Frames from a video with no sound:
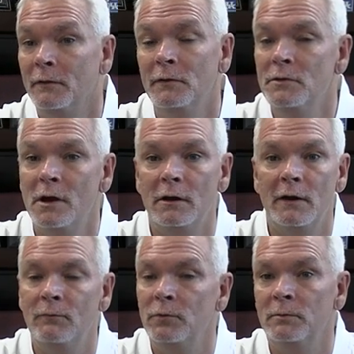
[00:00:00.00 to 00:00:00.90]
None
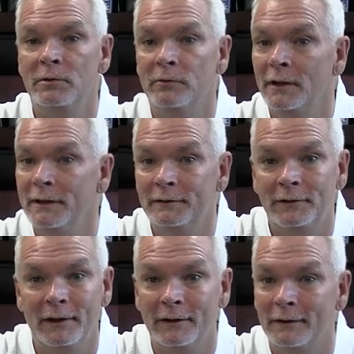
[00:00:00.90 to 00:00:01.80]
of them will be
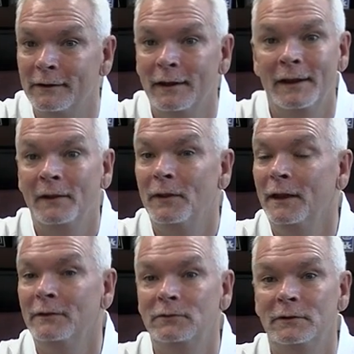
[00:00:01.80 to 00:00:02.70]
released here.
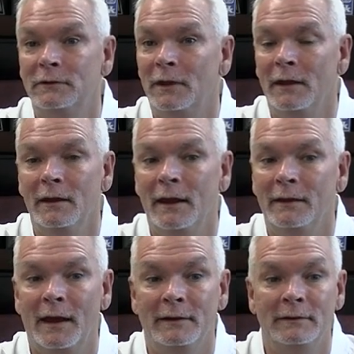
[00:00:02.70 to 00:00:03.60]
It's just a,
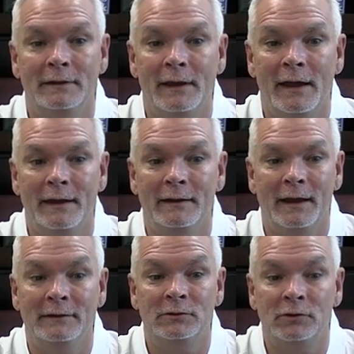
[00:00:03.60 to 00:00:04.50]
a, a a,
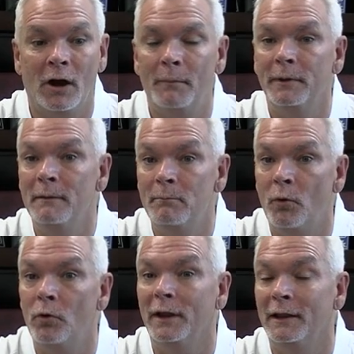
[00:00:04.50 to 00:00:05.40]
a stopping
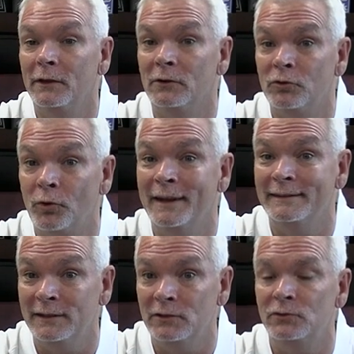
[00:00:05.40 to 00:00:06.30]
point in their
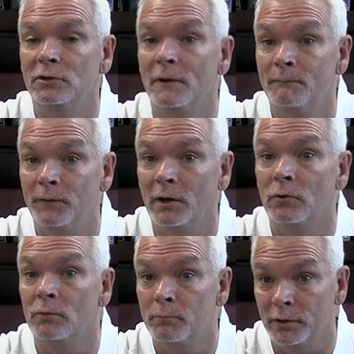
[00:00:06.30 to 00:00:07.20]
transition to
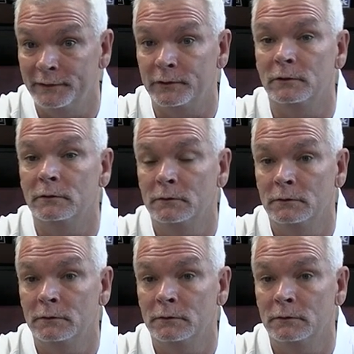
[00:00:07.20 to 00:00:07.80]
federal prison.